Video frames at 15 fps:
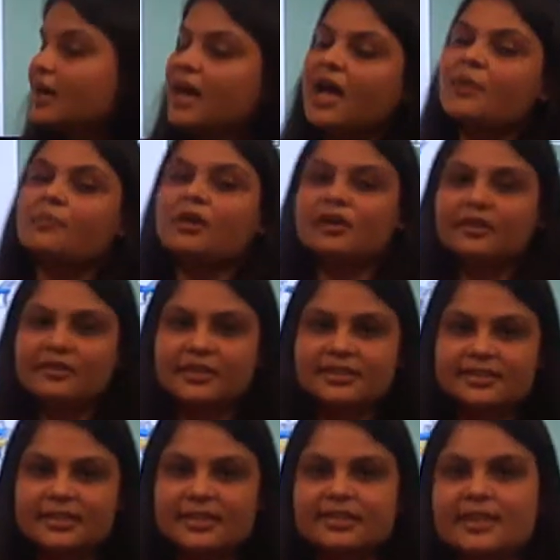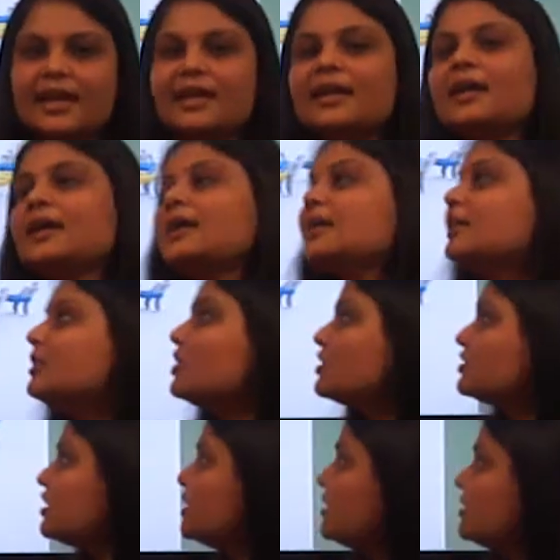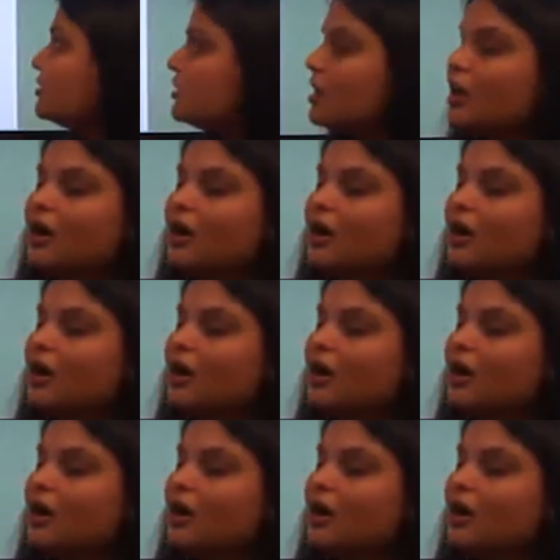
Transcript: I have already said that induction is